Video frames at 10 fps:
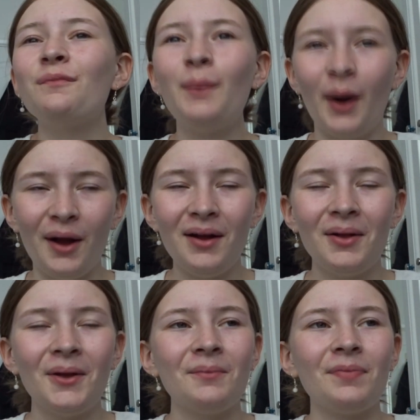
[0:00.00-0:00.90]
But,
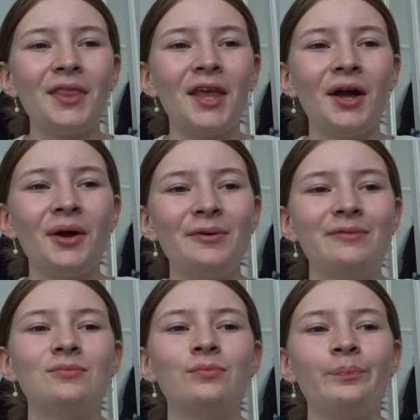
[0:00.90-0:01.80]

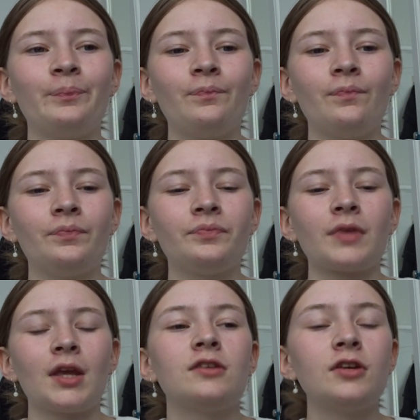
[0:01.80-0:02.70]
so
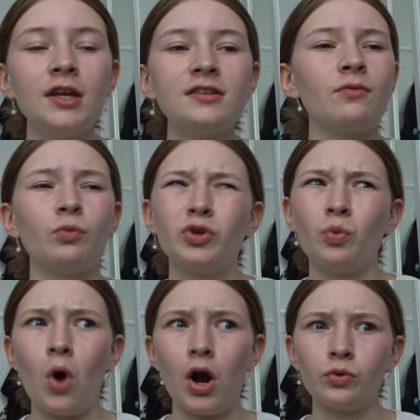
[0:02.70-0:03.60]
year 7 was a
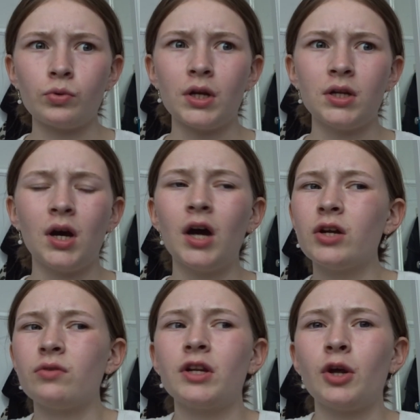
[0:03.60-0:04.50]
wild one. I
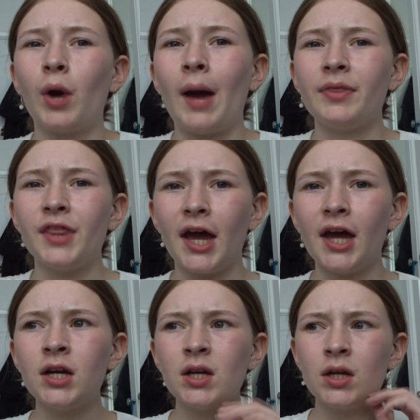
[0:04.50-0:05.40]
don't really know what happened there.